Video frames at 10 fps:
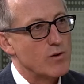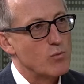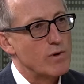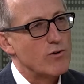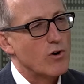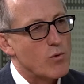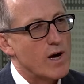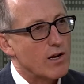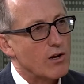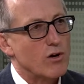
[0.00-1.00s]
We've got
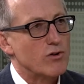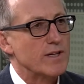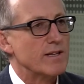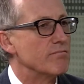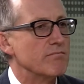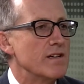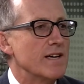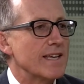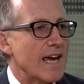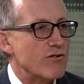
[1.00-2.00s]
quite a lot in
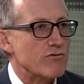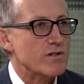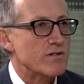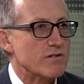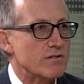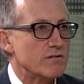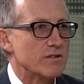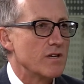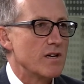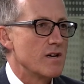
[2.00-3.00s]
caterers and
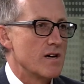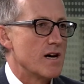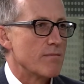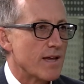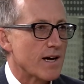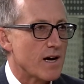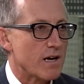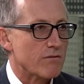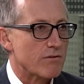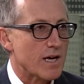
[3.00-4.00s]
that
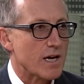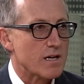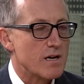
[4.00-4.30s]
kind of thing.